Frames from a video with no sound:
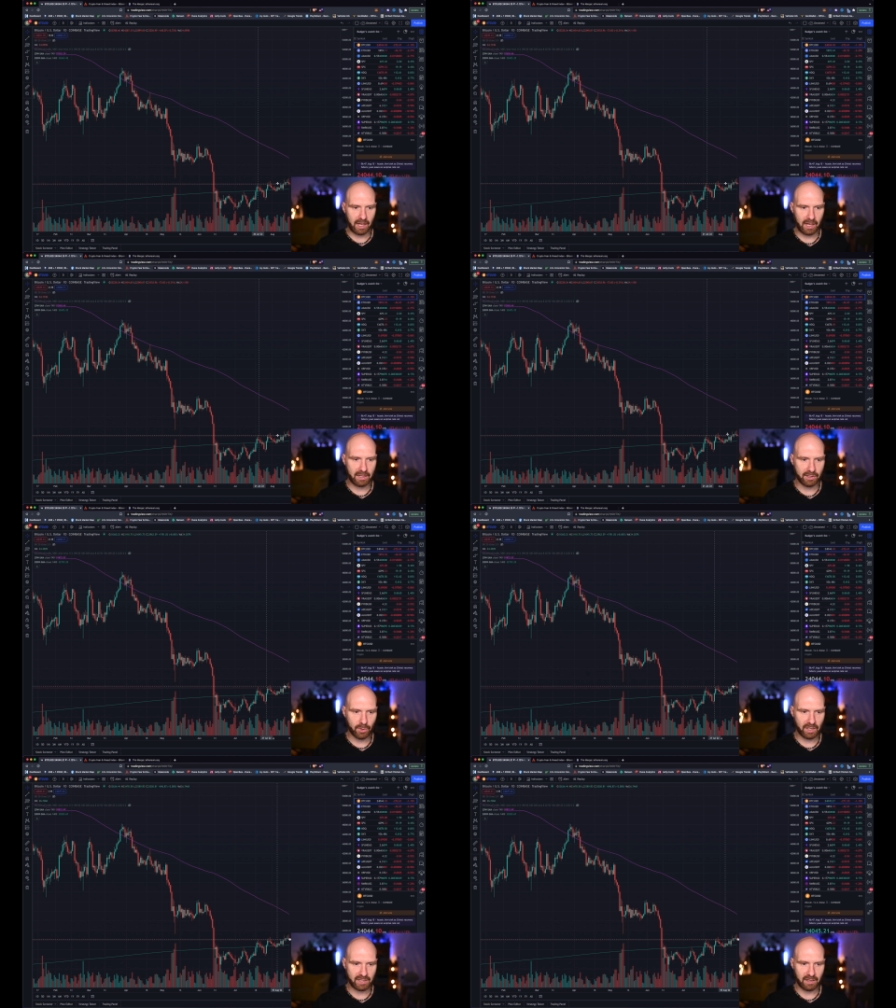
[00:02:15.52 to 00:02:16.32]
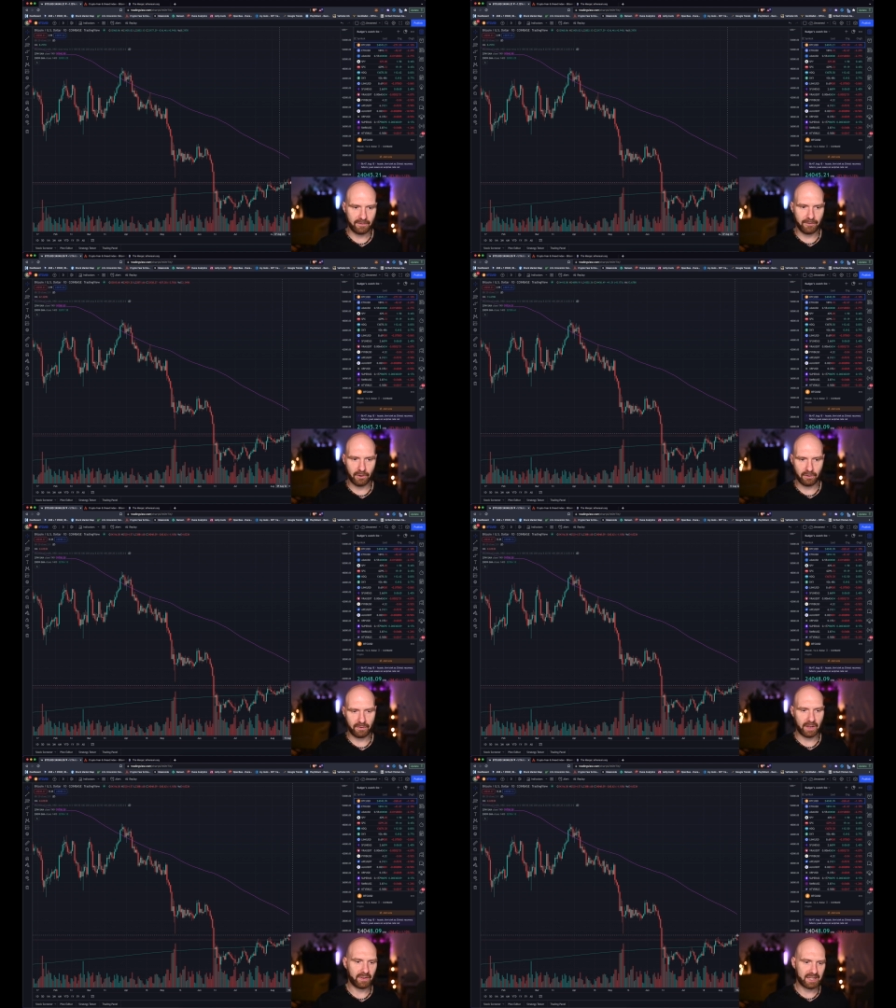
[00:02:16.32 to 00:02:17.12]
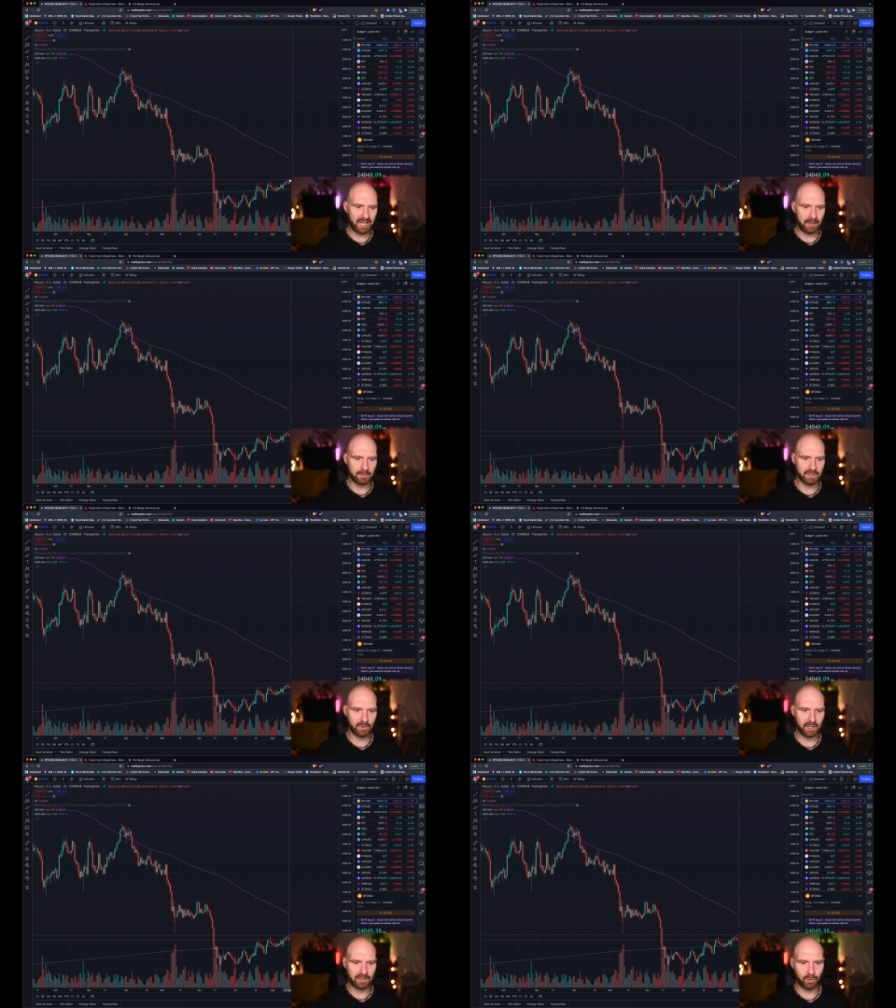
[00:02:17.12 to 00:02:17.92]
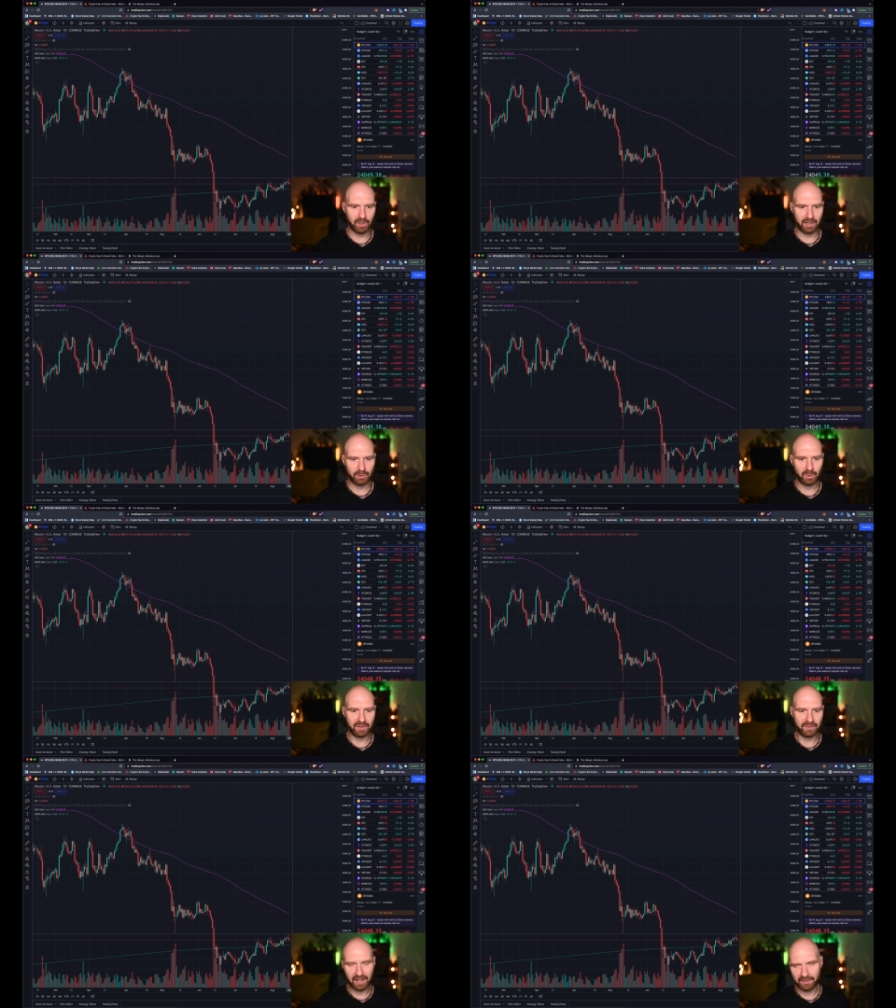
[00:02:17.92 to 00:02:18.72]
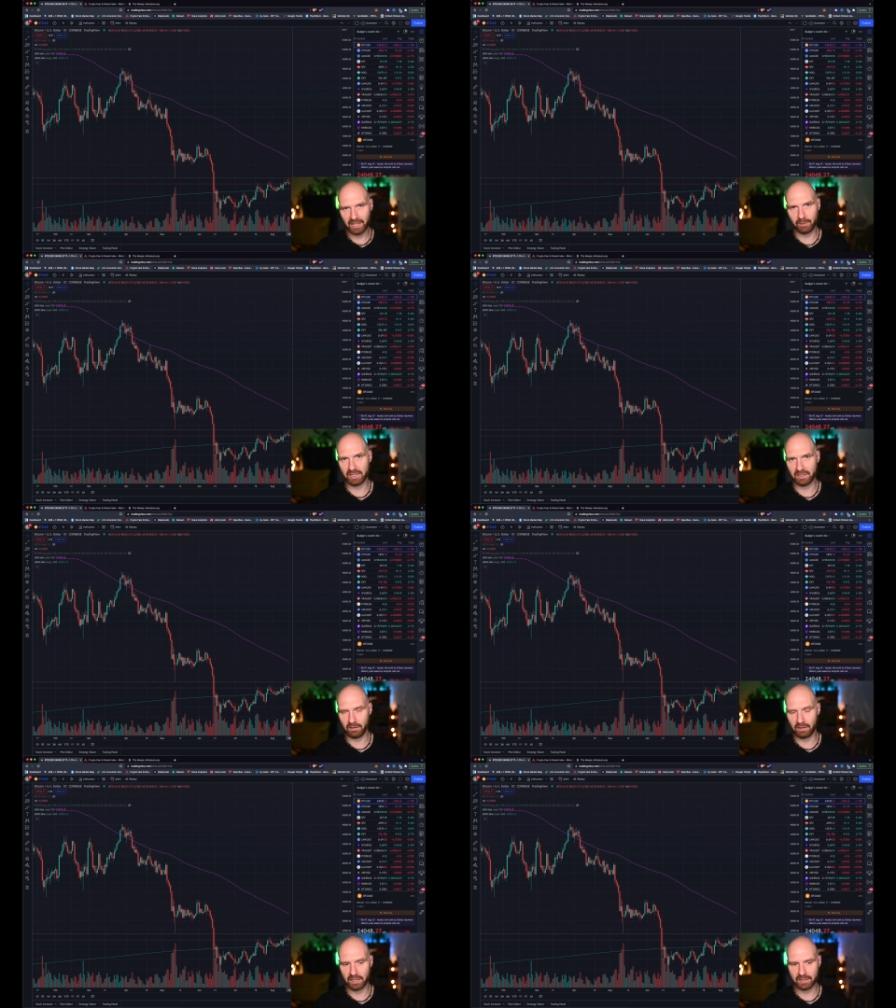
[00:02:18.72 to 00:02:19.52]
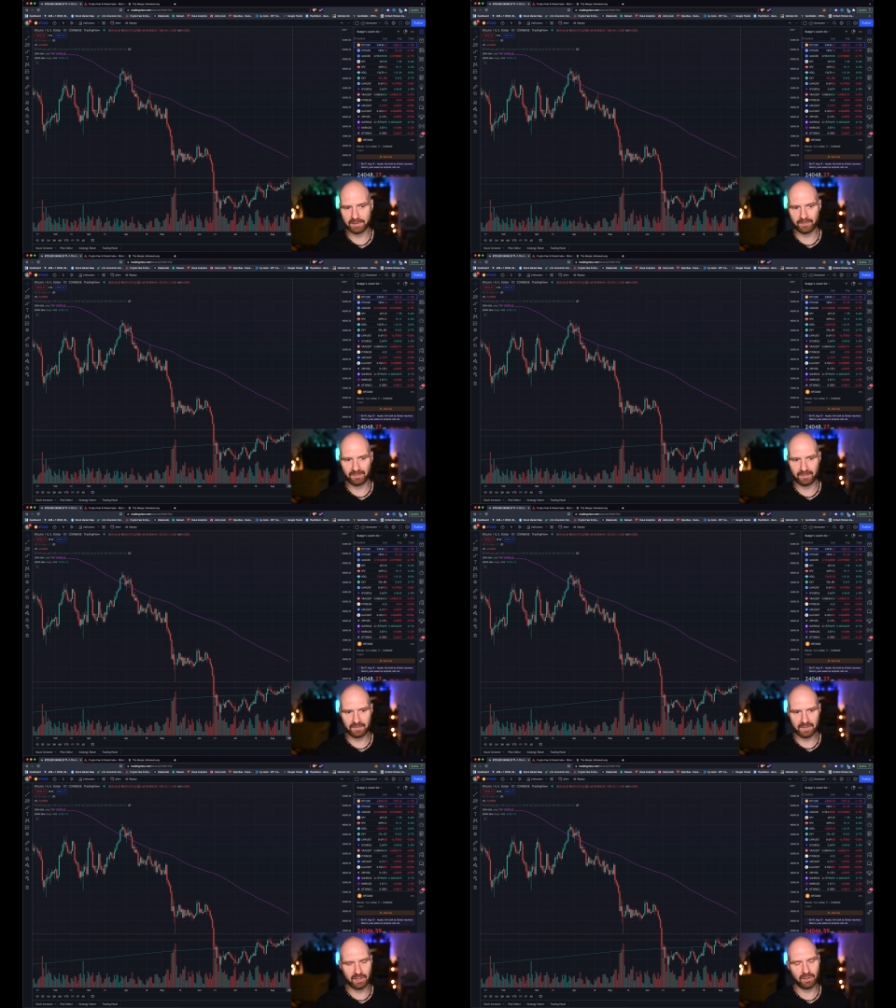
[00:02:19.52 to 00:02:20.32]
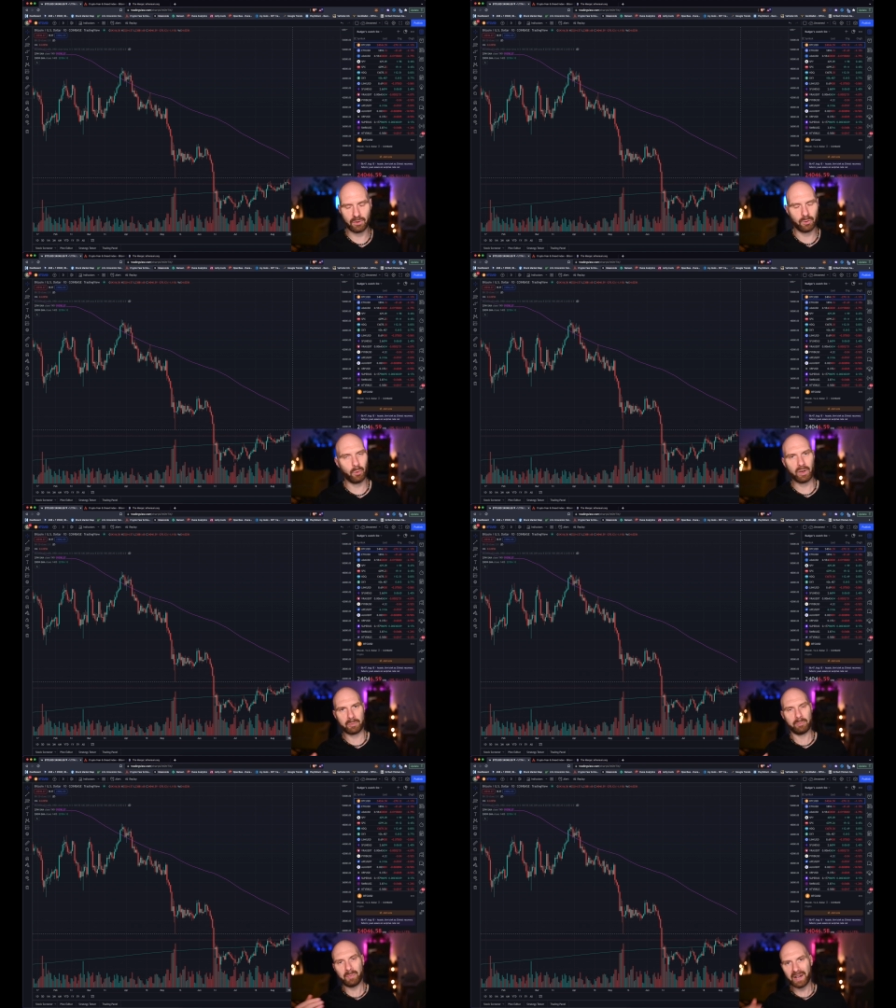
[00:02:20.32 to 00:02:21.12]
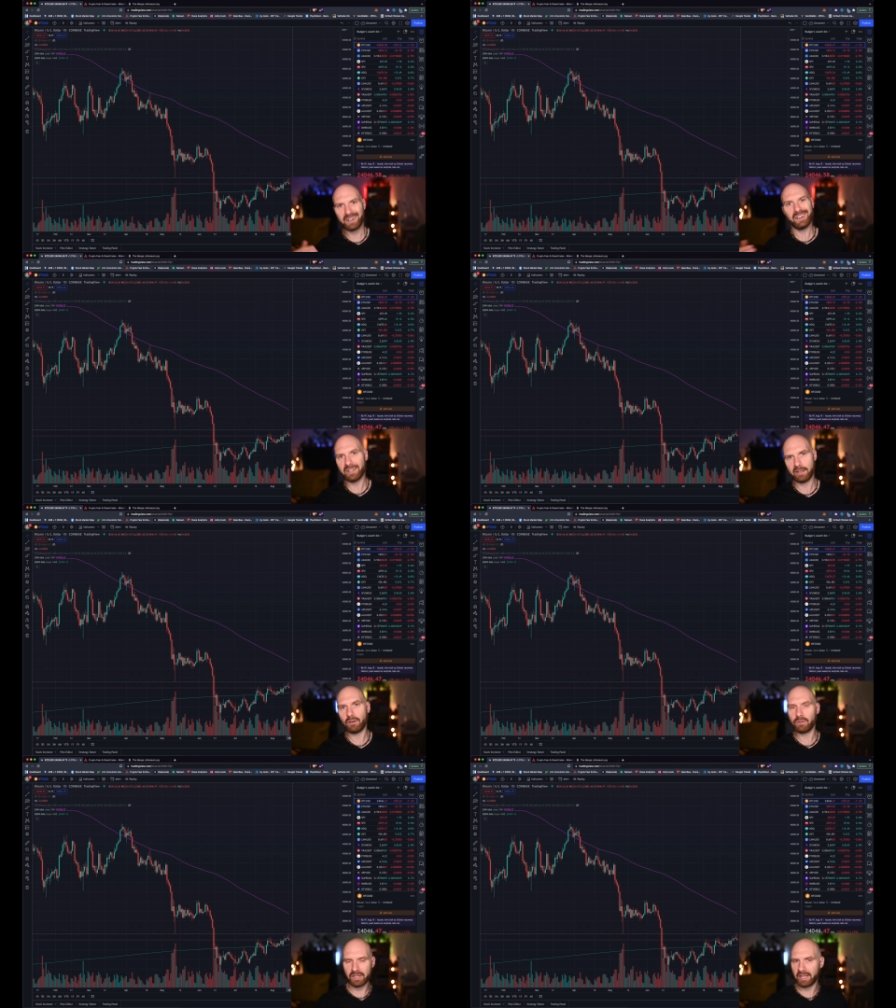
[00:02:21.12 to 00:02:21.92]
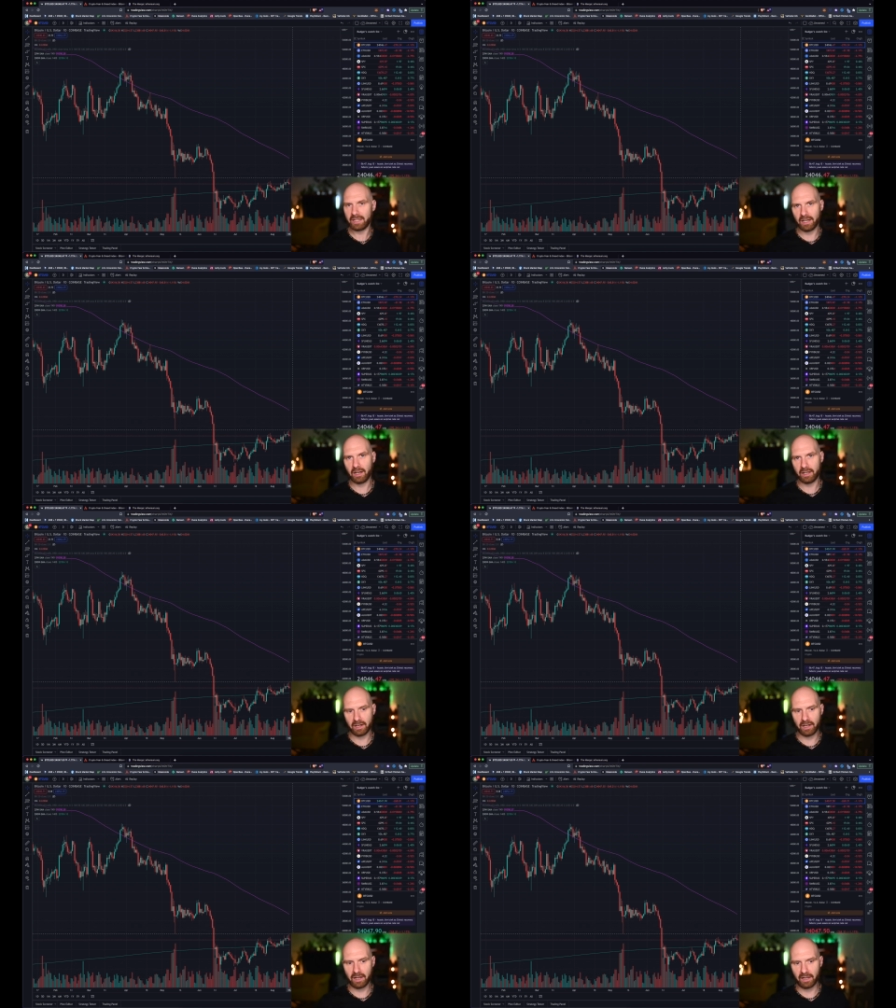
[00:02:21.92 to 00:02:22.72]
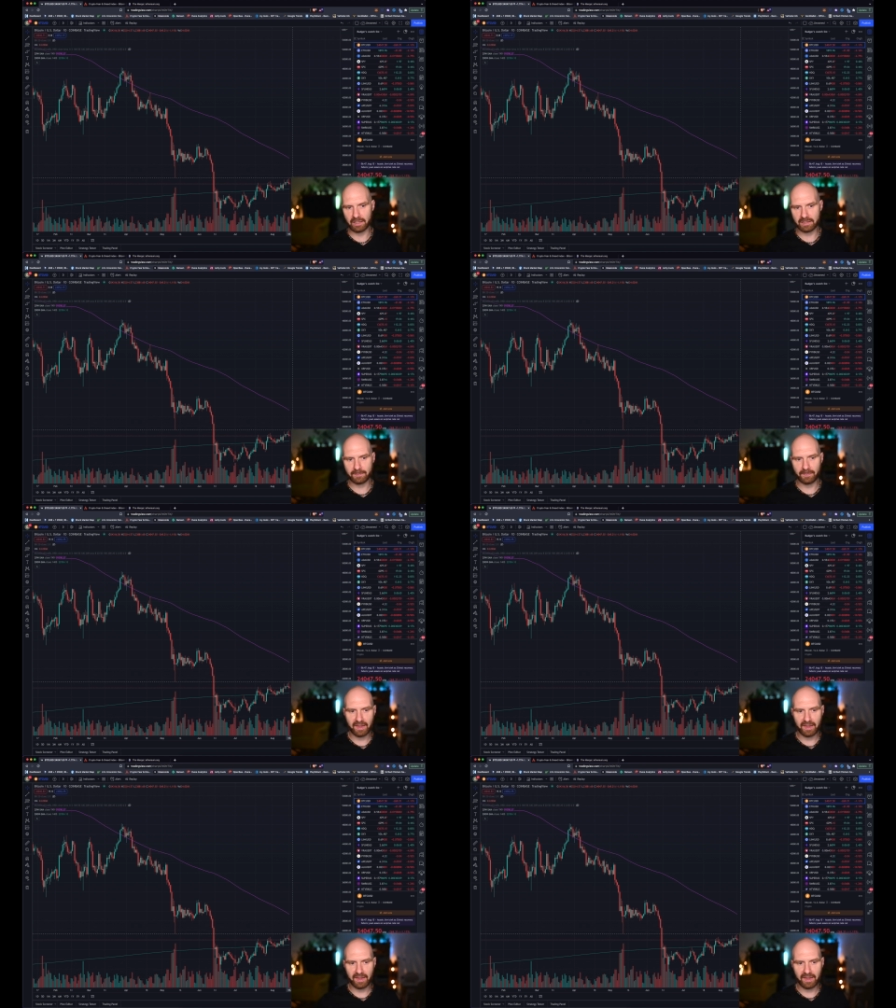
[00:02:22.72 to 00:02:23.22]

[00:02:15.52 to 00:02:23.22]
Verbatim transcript: and it took us like four or five attempts to get to around $25,000. So we are barely recording any higher highs.